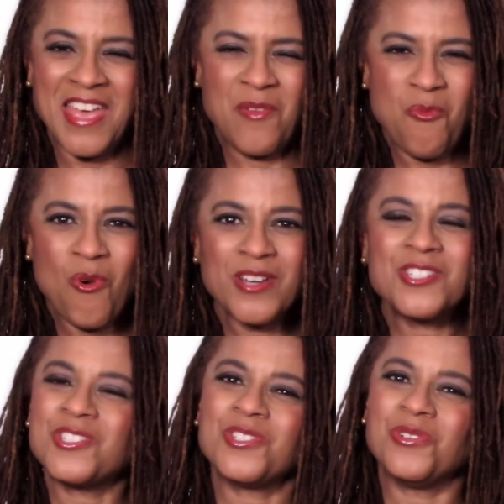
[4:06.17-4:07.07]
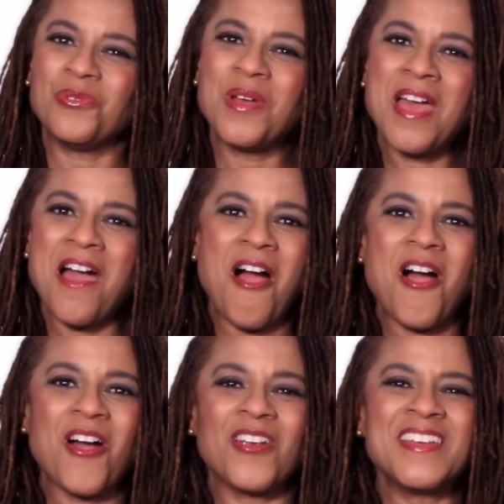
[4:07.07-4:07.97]
And once you
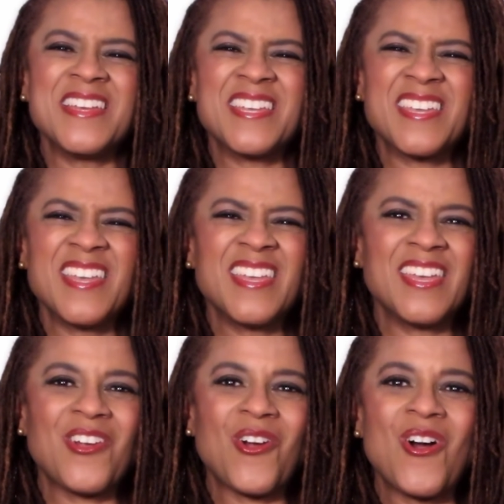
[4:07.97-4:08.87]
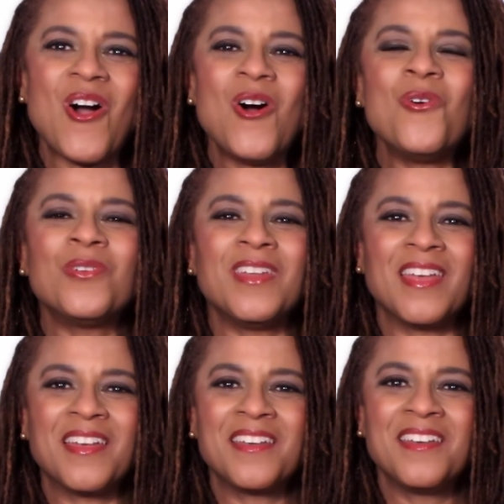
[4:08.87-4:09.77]
are
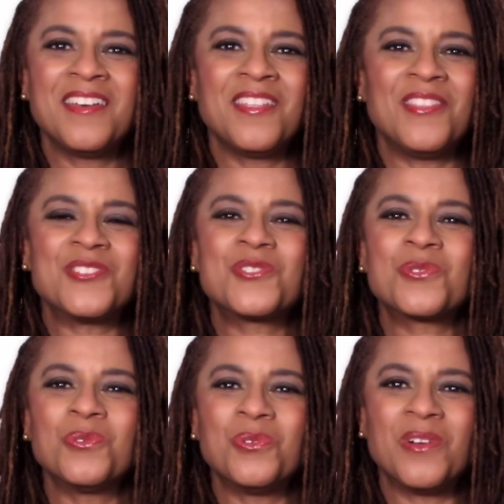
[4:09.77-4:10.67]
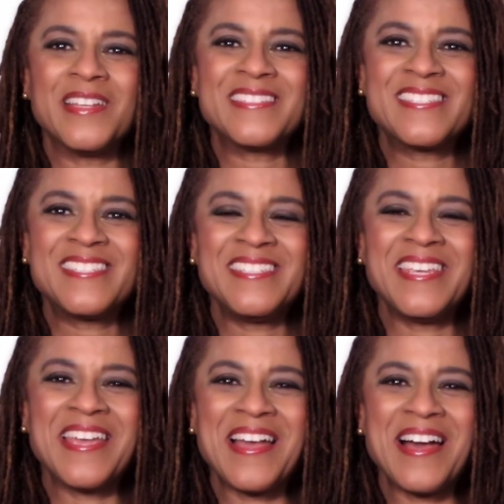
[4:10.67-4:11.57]
owning this tool and
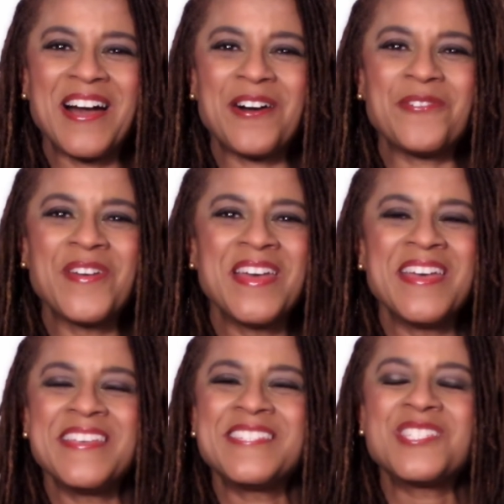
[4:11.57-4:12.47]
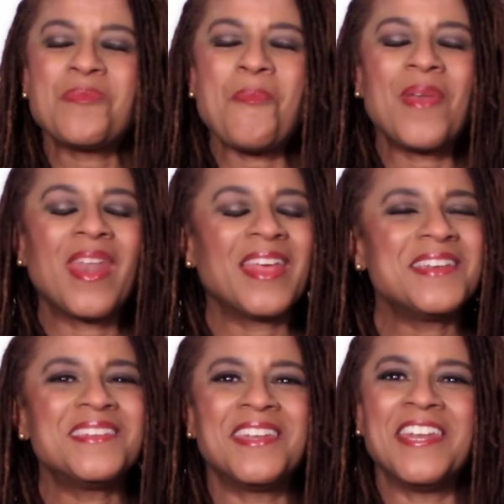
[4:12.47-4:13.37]
seeing how
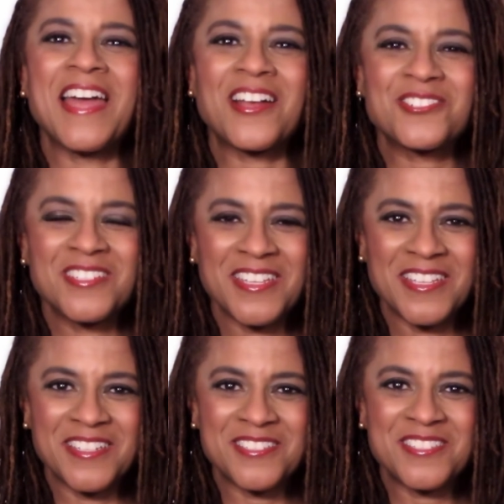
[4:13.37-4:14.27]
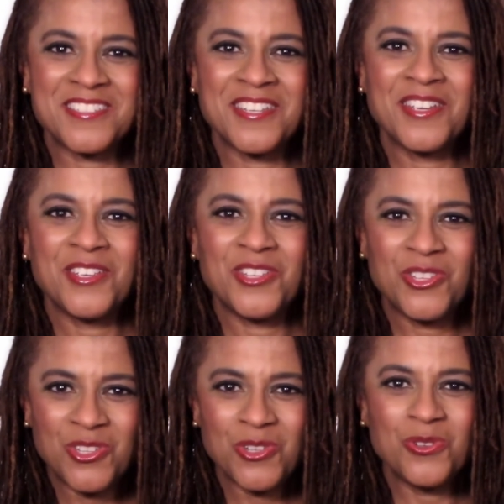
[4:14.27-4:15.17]
splendid it actually is,
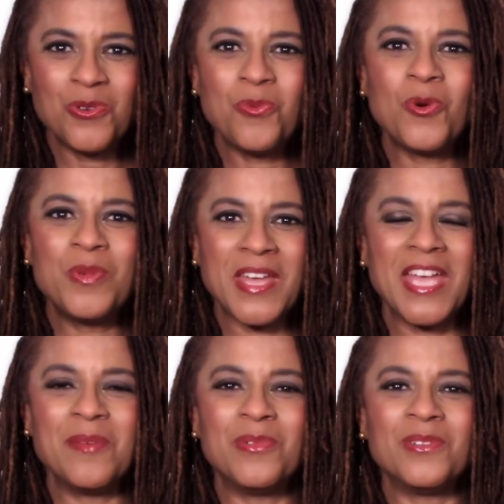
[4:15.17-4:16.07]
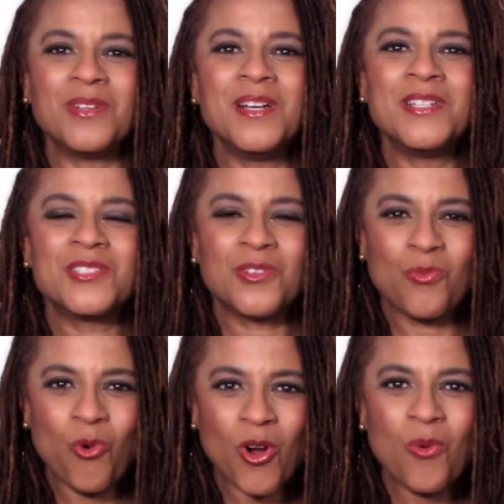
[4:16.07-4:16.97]
you will be able to
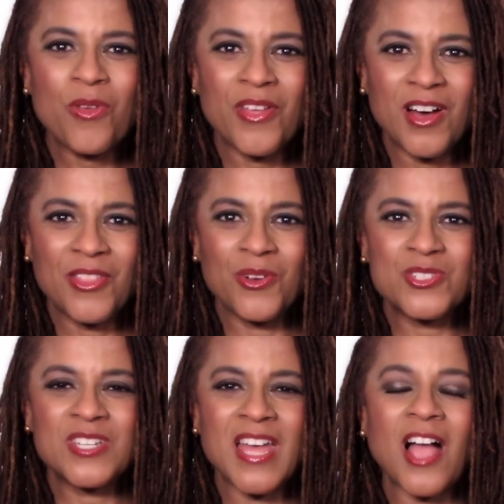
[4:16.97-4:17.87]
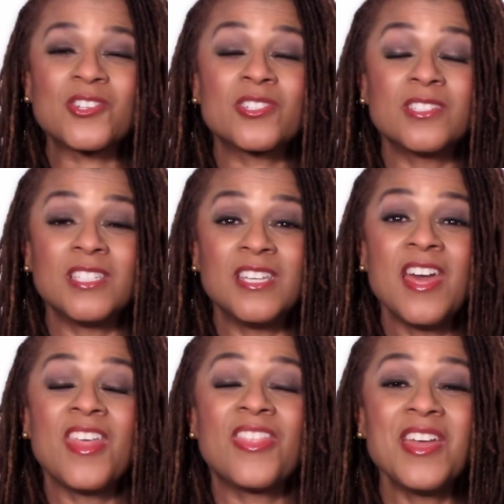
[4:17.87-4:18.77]
work with others to actually
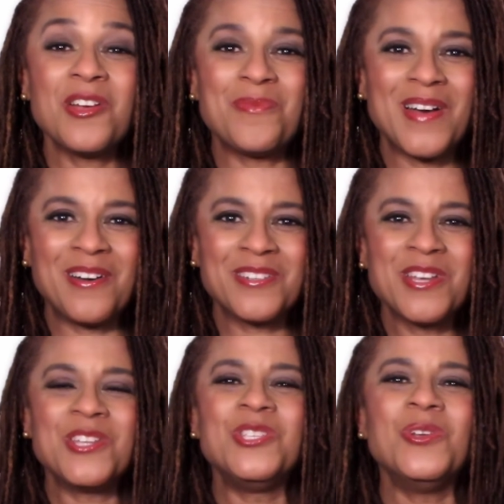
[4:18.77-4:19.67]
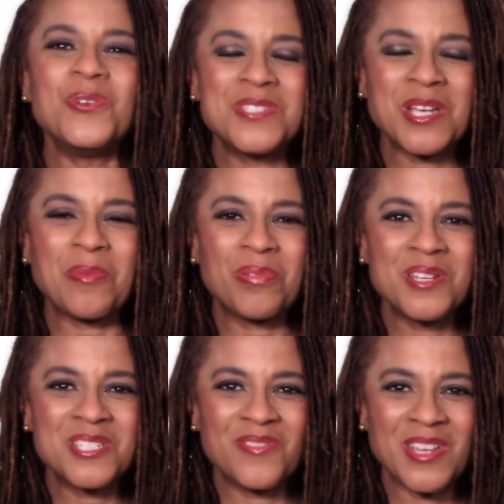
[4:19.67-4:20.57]
think about using
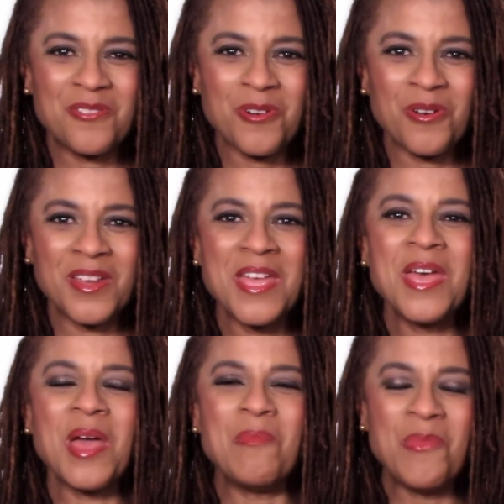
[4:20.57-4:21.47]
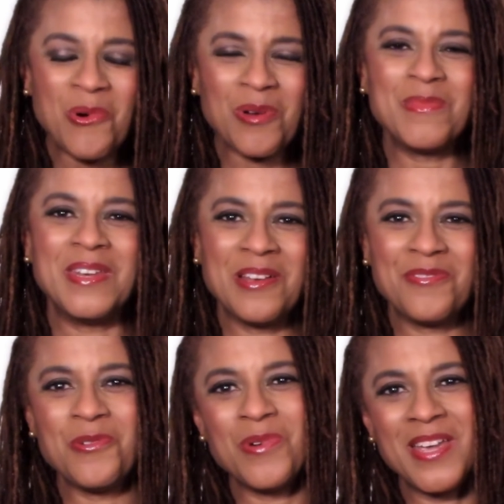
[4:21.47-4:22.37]
appreciative inquiry in more
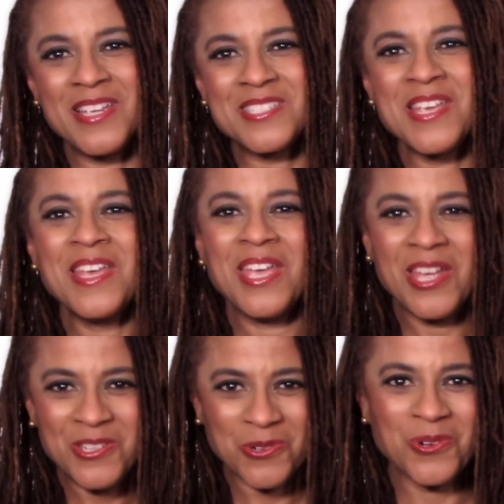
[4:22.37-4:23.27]
meaningful ways in your